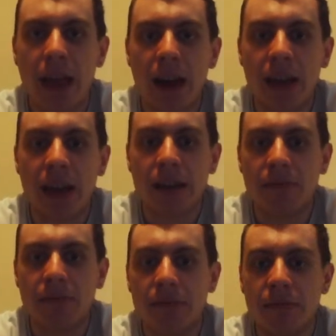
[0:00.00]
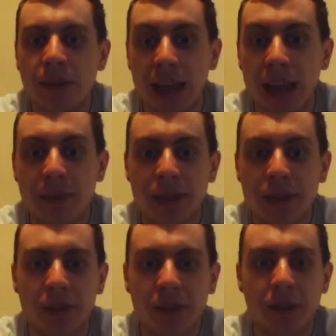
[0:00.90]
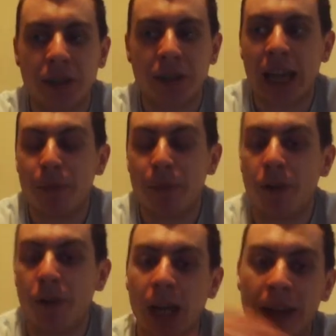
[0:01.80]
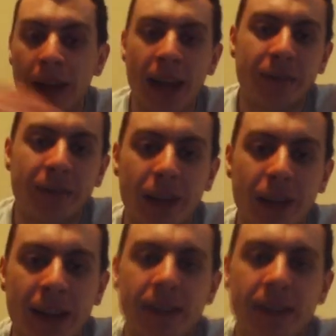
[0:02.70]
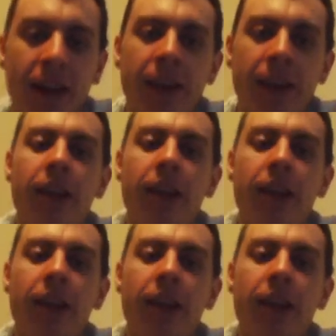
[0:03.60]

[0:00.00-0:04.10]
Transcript: and then get some stuff done during the day before I go again for the next night.